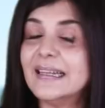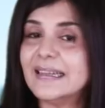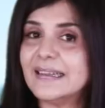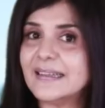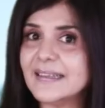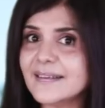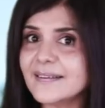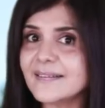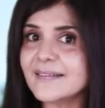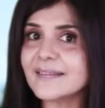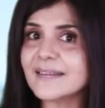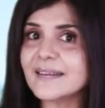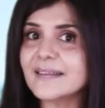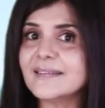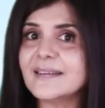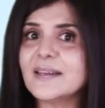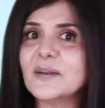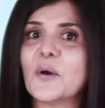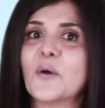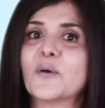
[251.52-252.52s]
This is
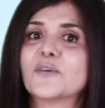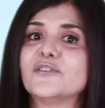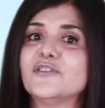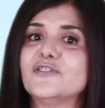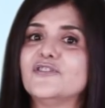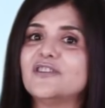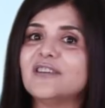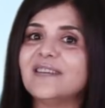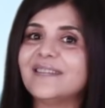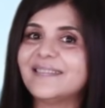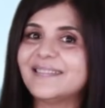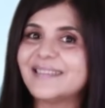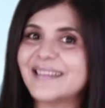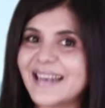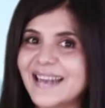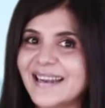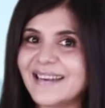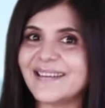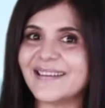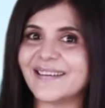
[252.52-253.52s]
an oxygen
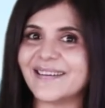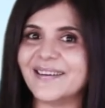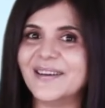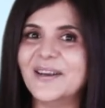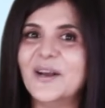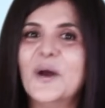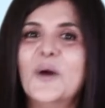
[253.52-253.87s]
cylinder,